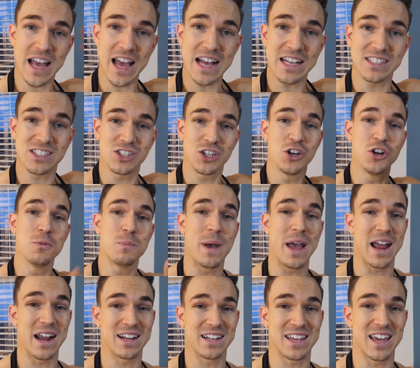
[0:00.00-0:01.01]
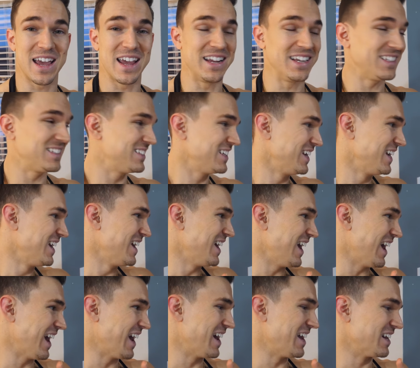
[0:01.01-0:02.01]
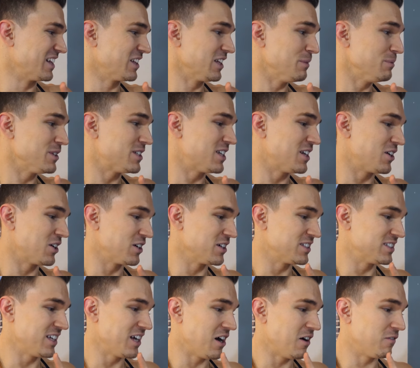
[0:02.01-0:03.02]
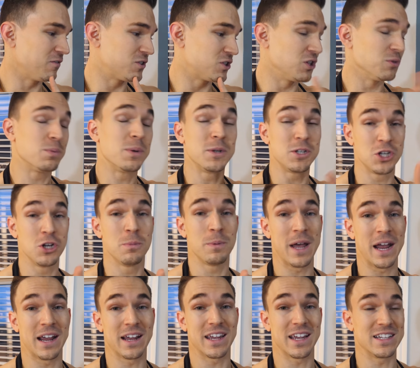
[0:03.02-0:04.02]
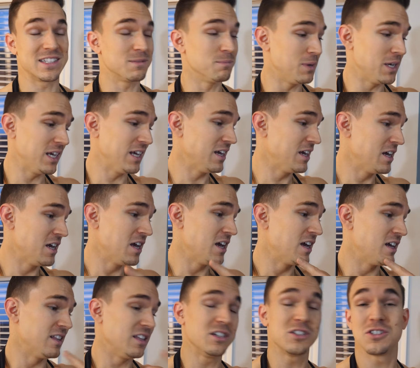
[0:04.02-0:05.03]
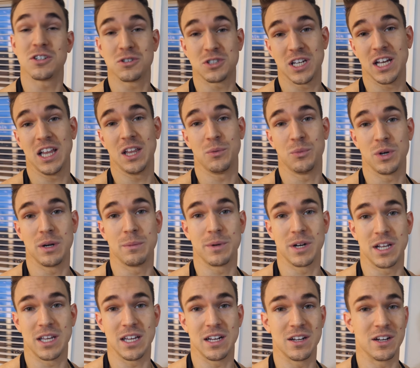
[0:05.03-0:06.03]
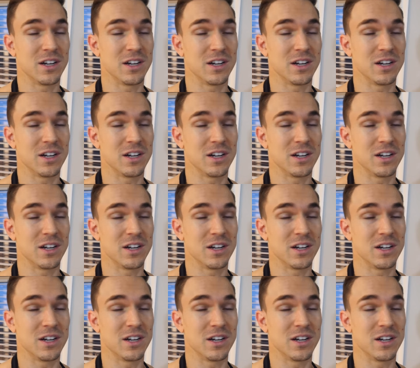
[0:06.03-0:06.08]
has 2 pancakes and limited herself to 2 pancakes. Me, there's no telling what I'm gonna eat